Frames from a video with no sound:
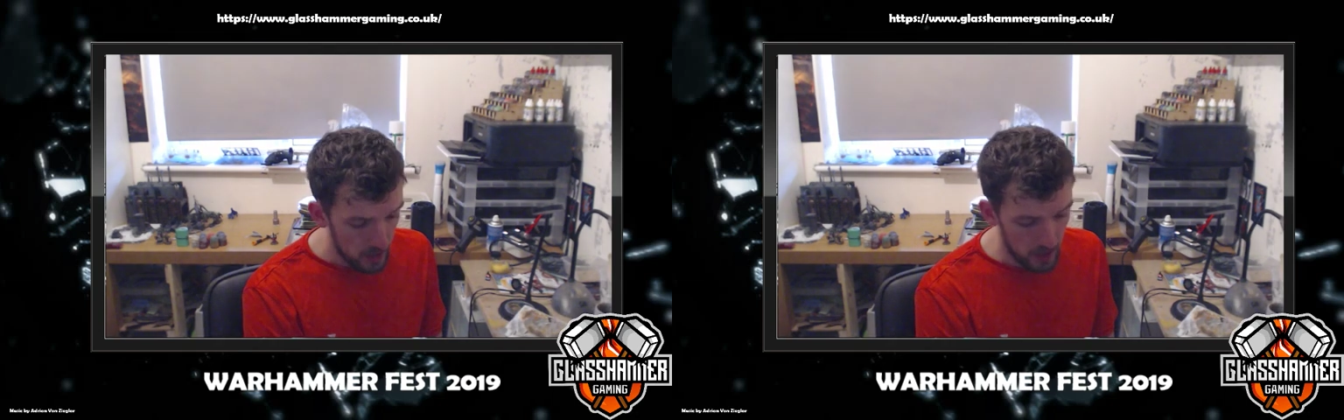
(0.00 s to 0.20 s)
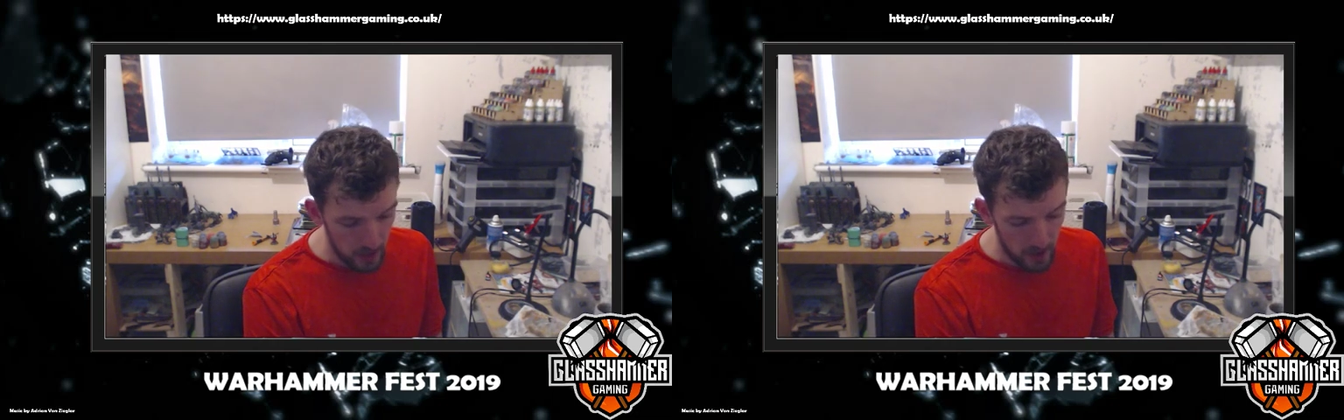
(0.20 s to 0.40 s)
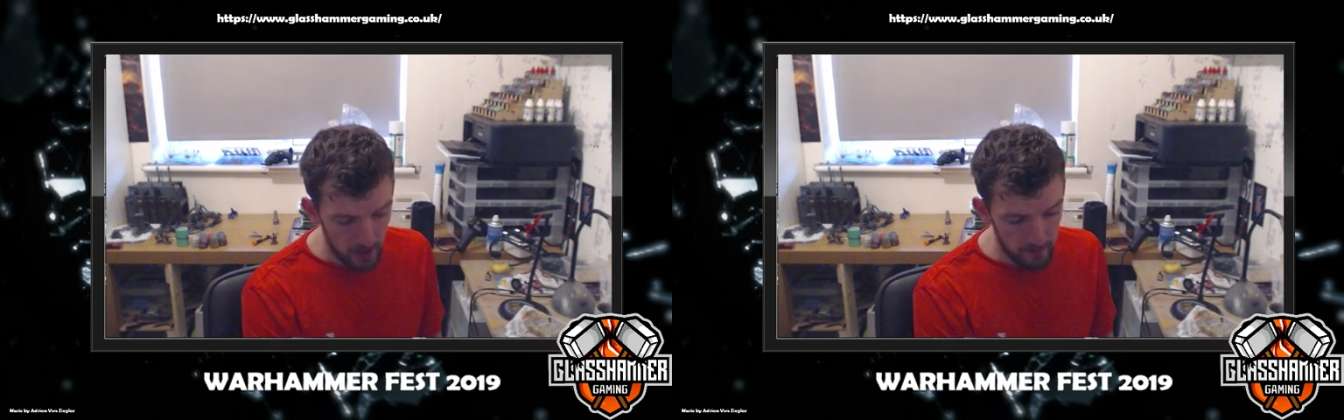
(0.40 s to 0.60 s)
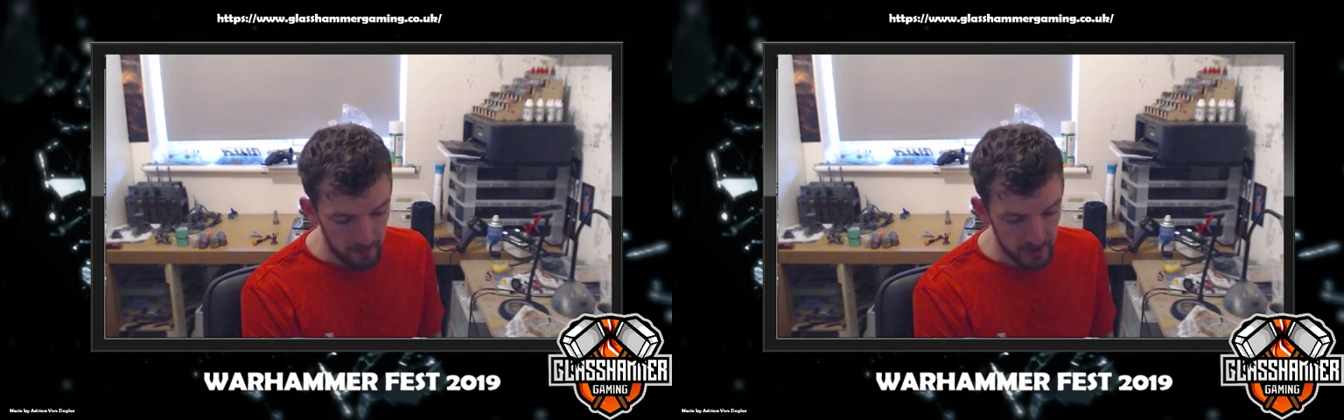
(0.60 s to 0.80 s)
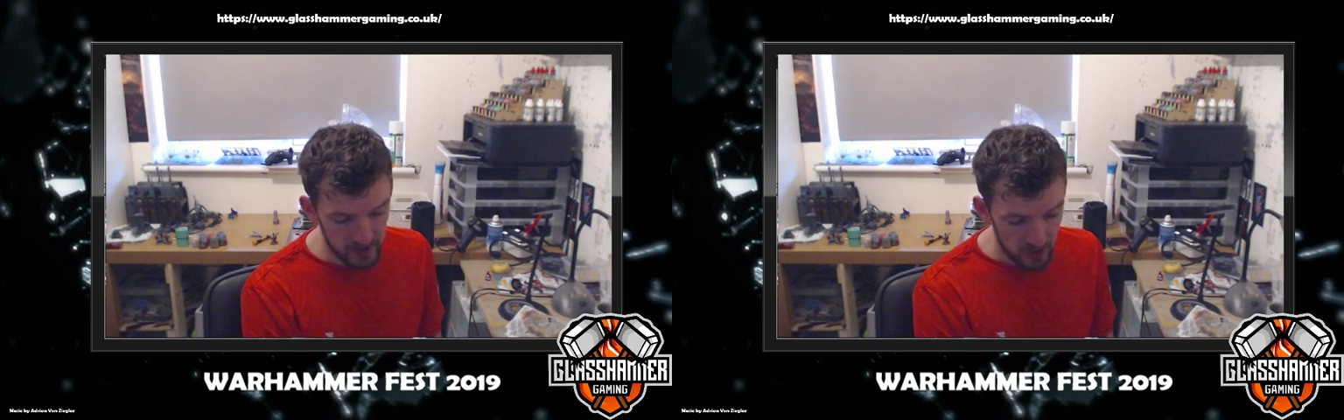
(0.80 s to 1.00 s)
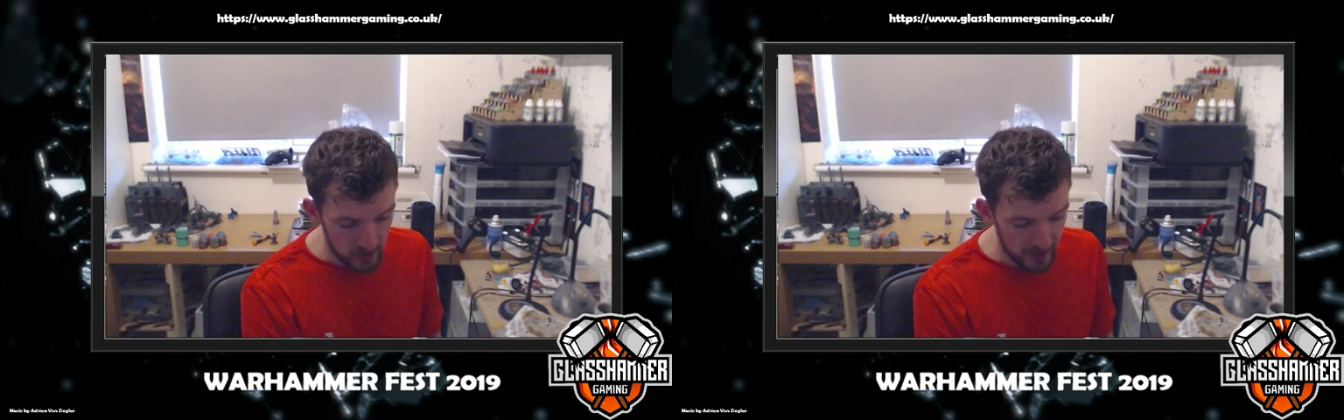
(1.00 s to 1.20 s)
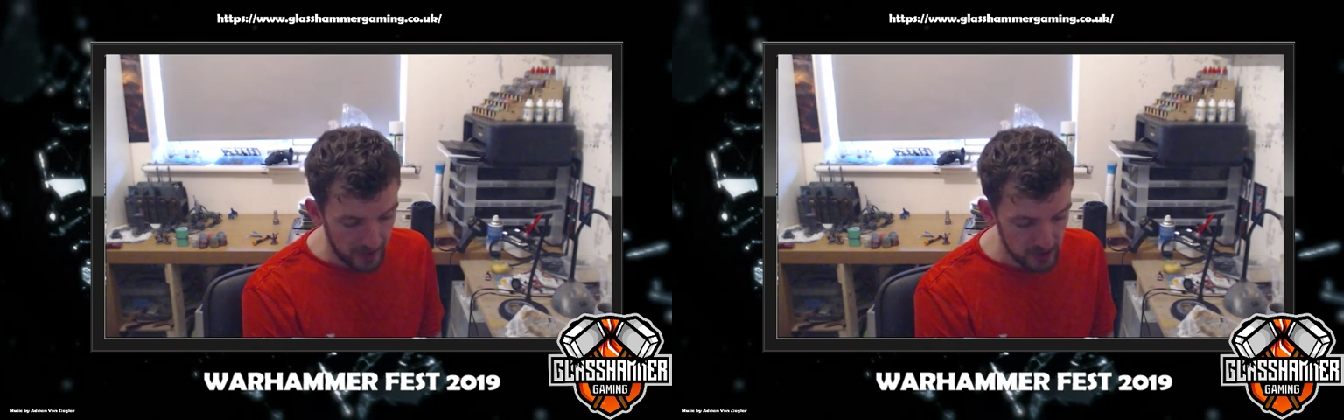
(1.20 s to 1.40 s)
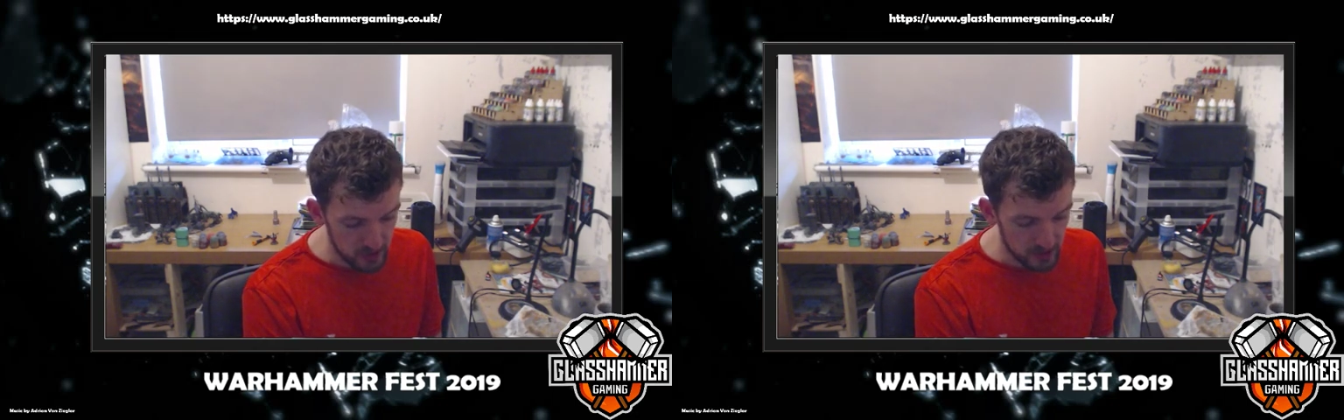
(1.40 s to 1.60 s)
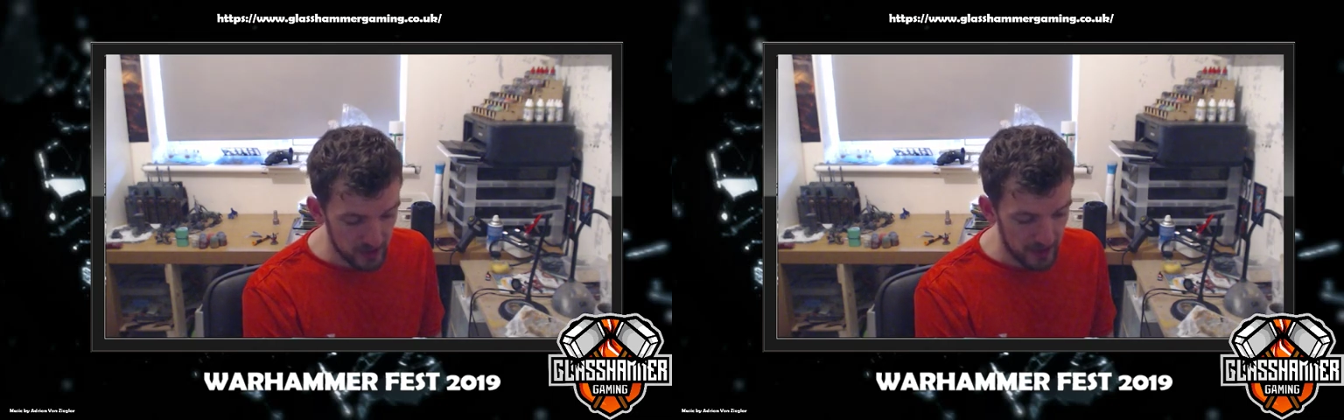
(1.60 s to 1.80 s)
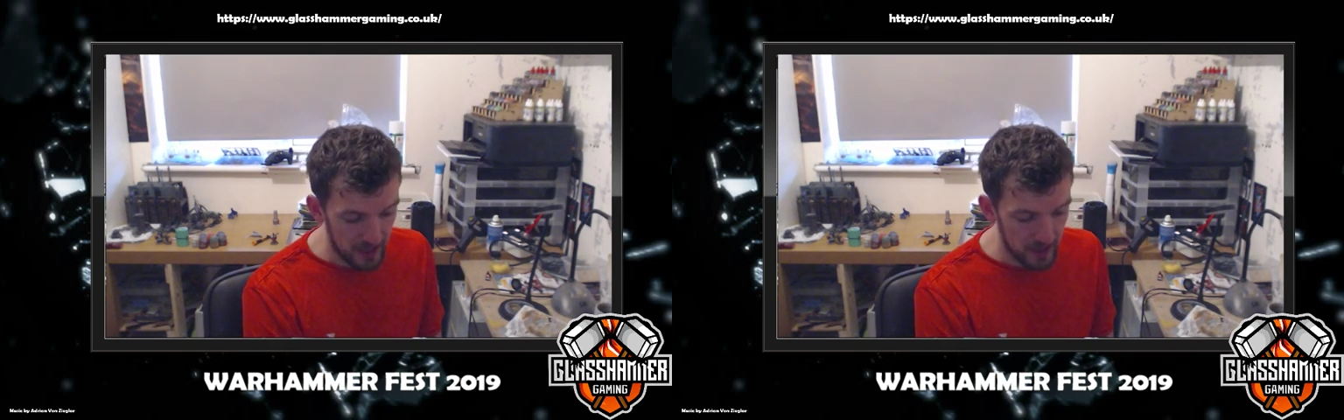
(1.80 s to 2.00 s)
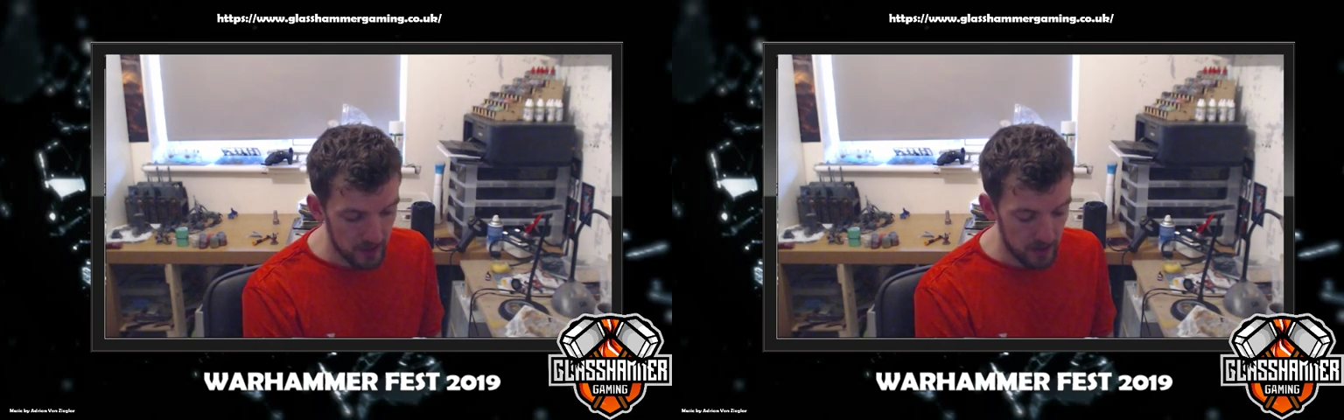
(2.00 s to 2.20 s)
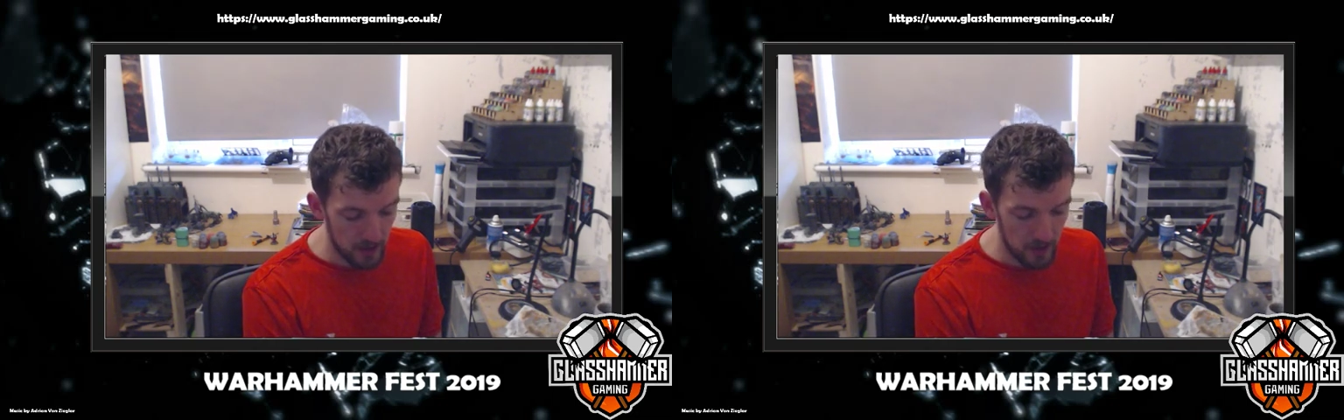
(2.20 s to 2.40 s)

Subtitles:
But the Dark Angels again,